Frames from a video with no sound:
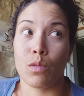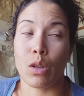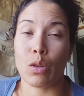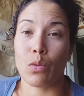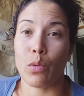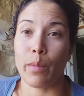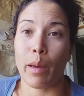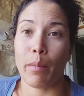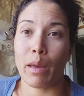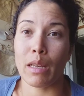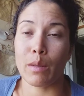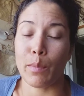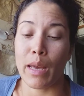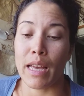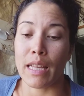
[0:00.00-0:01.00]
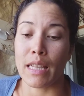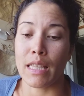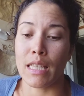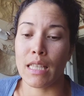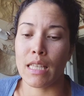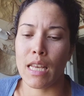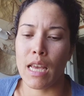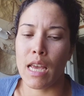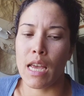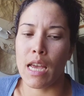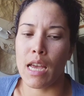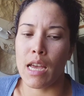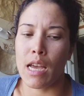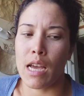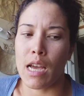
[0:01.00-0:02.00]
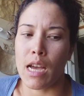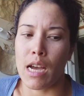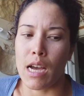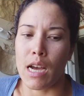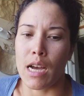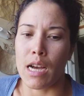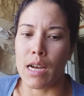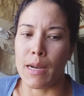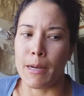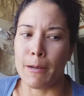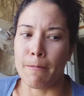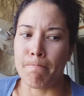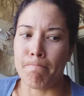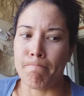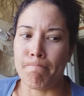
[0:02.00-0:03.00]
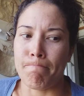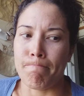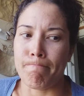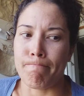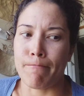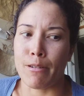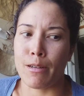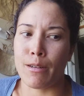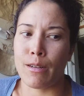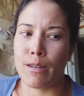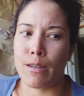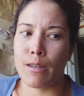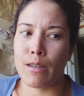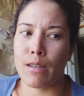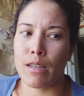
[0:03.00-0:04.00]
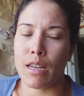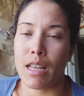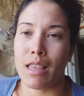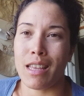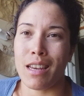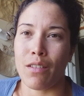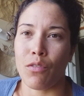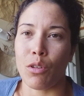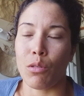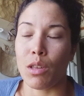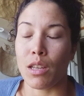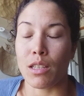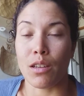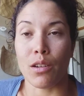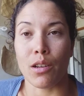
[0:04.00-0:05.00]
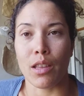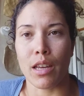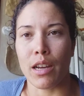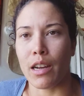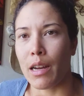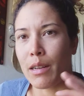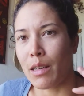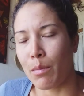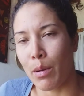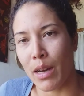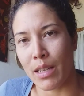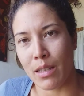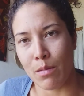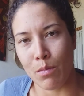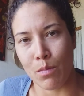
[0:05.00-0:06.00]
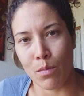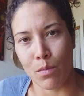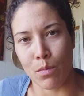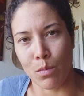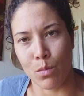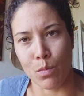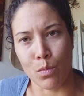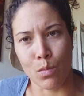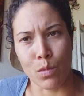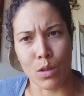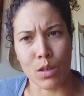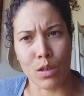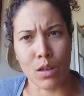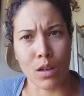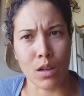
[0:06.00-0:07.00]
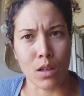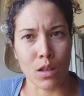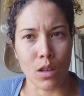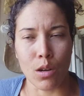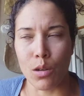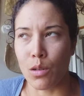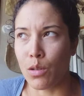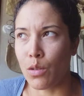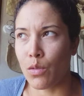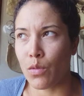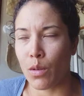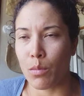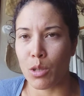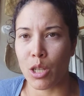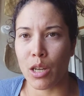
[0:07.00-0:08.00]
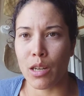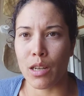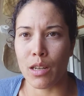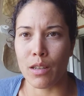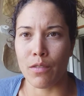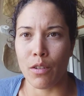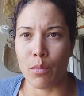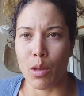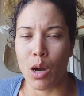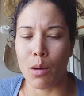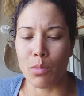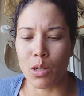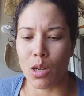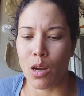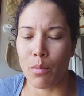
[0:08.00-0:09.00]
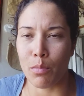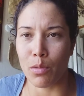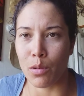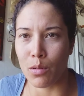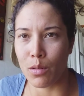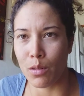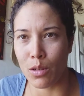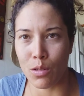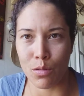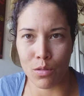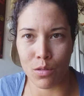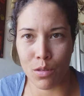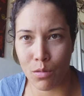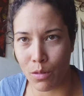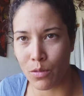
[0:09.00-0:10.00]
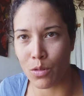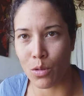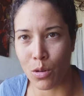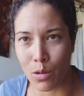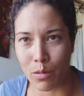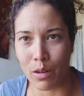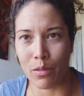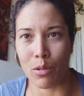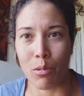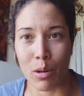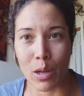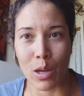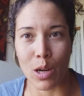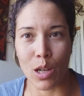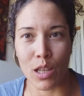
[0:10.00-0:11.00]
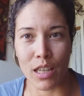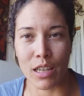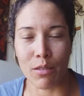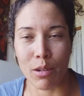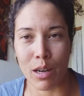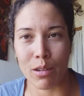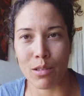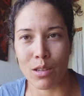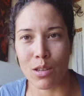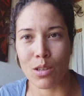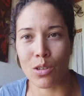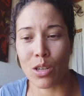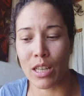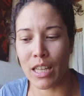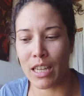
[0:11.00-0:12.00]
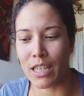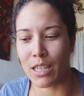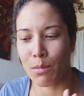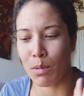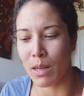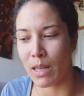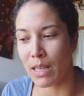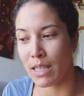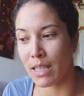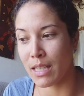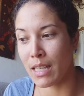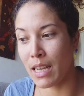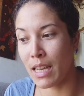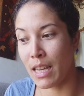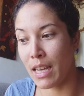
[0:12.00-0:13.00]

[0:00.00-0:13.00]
those were my big spends. And then a few things here or there. I did buy some clothes from the op shop or the thrift store, whatever you want to call it, when I was in Australia, just because